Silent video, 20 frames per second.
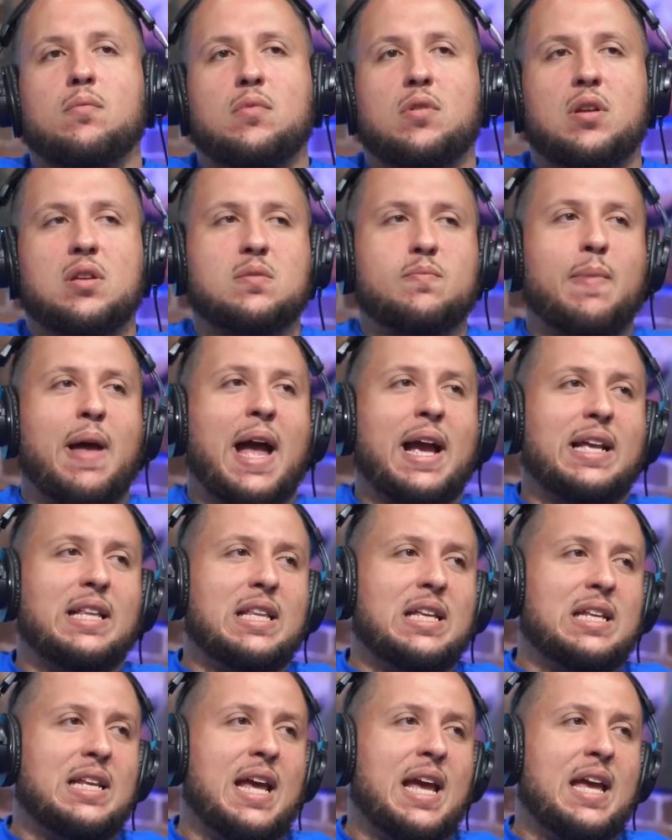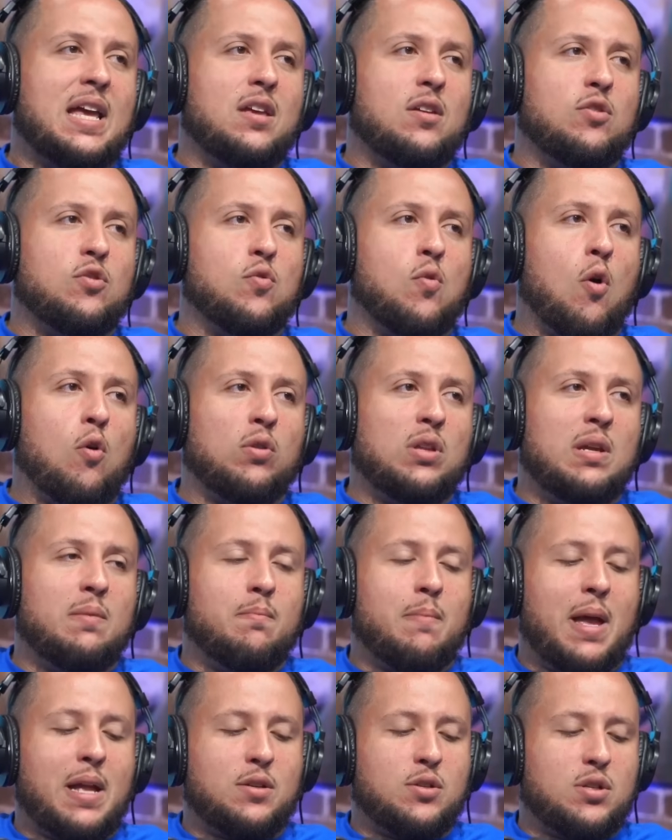Because back in the day, you only
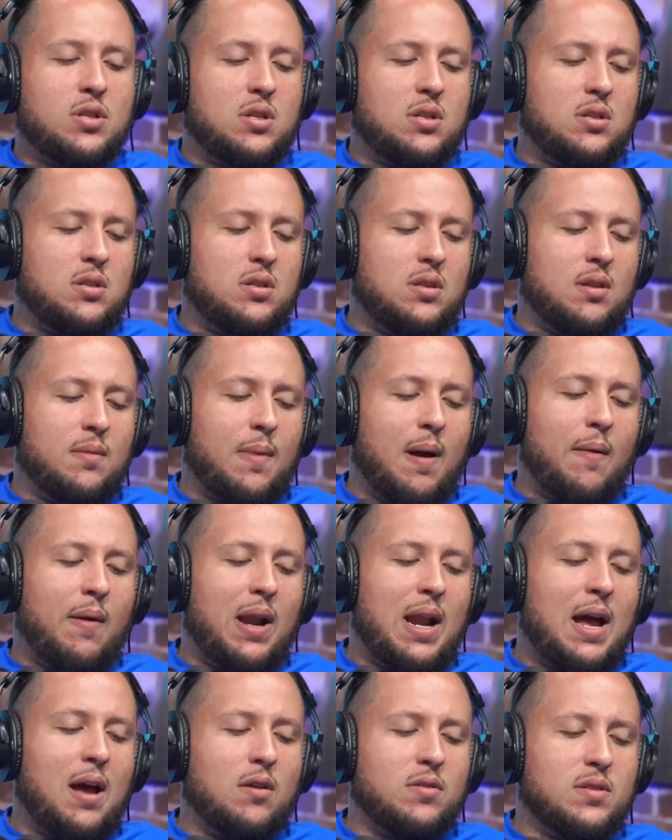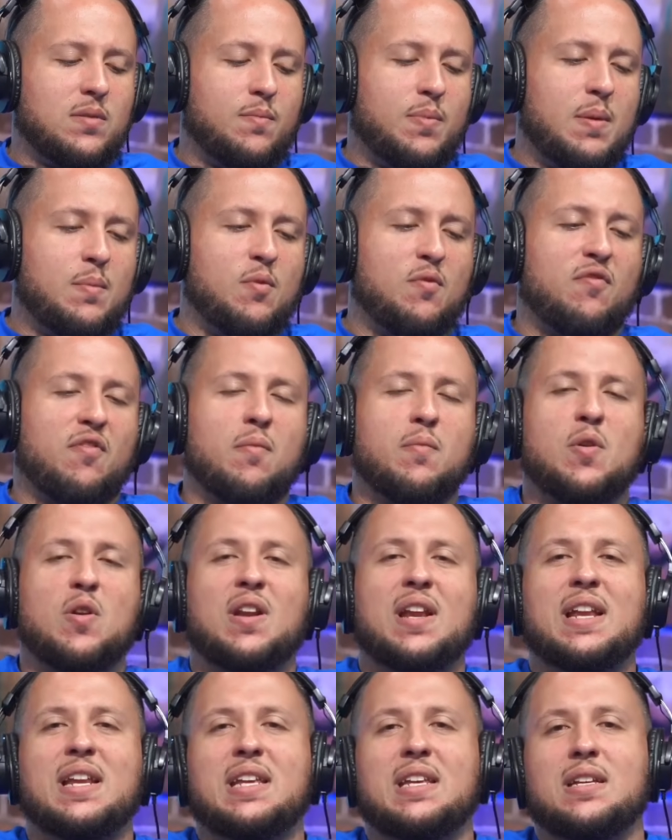mentioned the Babalaos and people from your
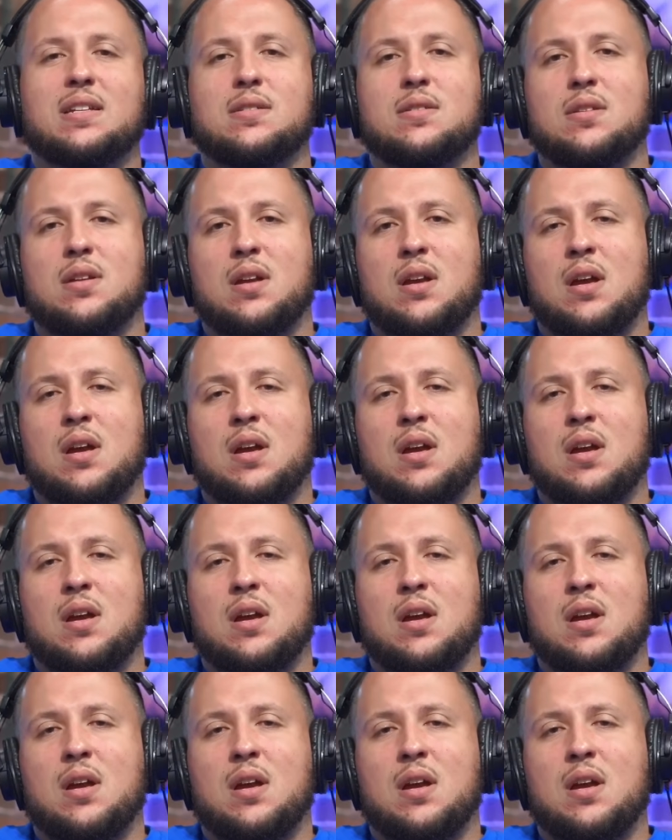lineage.